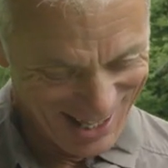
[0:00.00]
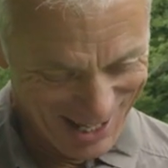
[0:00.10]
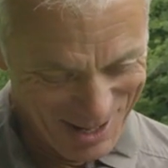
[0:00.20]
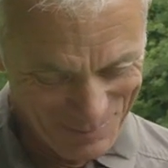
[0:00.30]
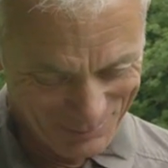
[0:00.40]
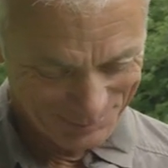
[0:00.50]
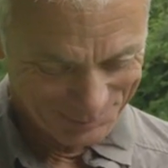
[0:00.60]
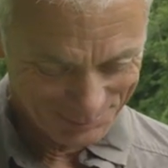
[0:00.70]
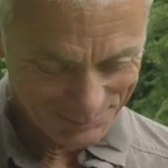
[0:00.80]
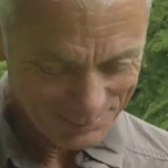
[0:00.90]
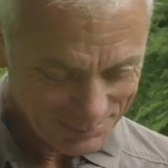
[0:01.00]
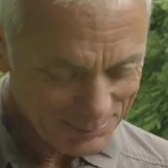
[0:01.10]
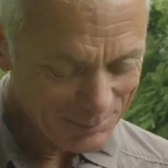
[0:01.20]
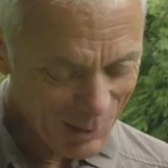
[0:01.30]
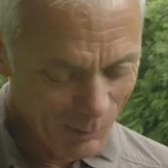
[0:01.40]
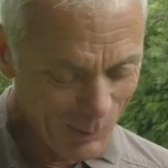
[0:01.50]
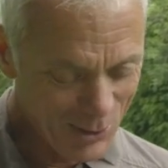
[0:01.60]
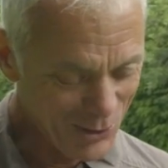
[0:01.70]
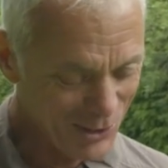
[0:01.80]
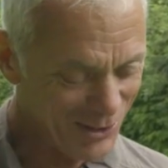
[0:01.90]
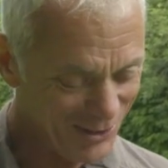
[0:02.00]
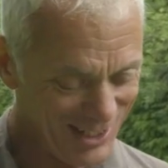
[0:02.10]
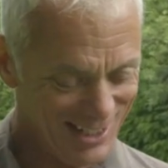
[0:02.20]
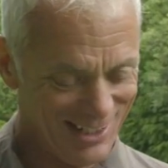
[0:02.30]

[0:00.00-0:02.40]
Um, what would you do